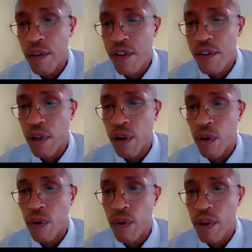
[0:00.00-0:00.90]

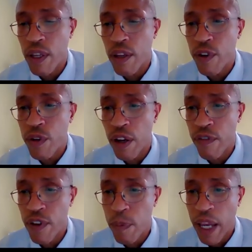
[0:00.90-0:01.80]
So if your
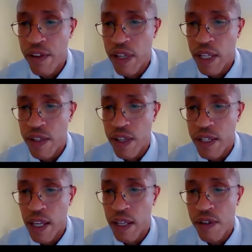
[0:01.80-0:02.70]
shelf capacity is at
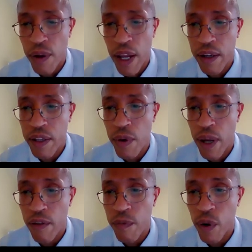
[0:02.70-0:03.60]
10, so how can you
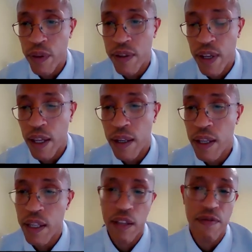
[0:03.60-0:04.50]
have more than 10?
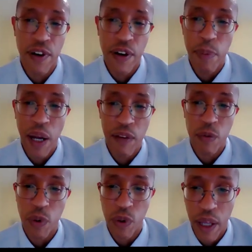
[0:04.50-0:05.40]
It's very
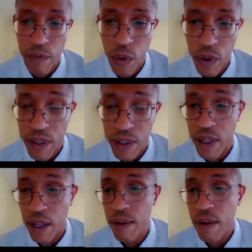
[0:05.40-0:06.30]
possible to have more than
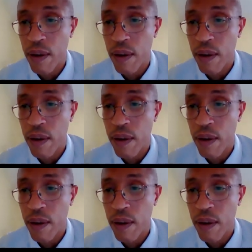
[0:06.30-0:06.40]
10.